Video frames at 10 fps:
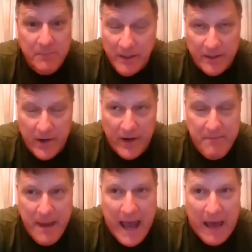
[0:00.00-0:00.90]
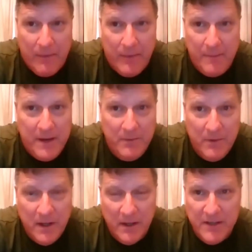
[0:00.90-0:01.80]
military math, I mean,
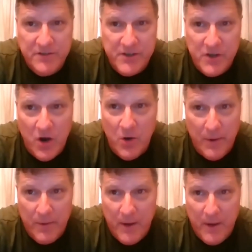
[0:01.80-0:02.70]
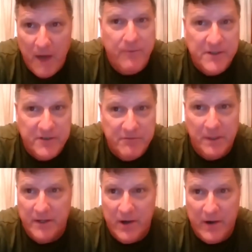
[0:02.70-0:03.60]
let's just go with offensive
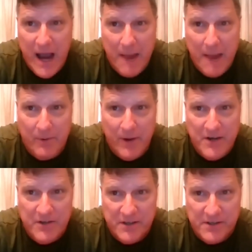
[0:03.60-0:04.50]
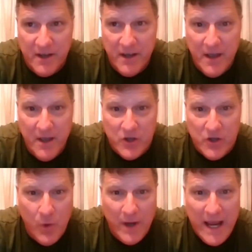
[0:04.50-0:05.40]
military operations.
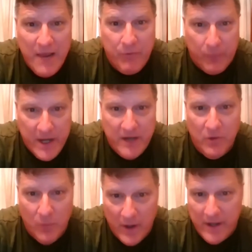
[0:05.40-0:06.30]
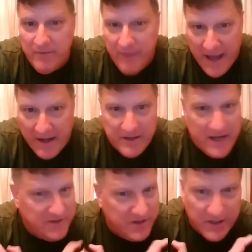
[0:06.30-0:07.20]
You want a 3-to-1 advantage.
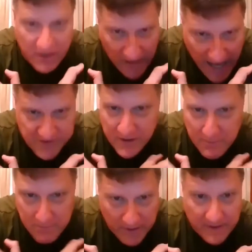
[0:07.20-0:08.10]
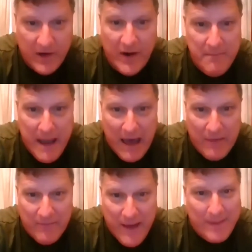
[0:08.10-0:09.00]
That's just classic military
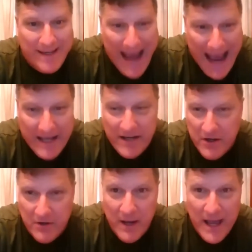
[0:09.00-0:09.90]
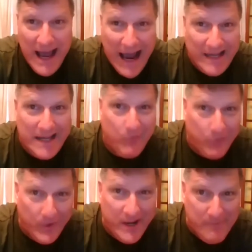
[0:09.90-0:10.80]
math. If I'm attacking you, I need
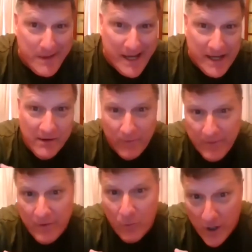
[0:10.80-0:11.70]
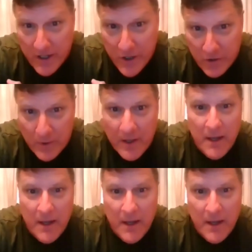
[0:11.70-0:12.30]
3 of me for every 1 of you.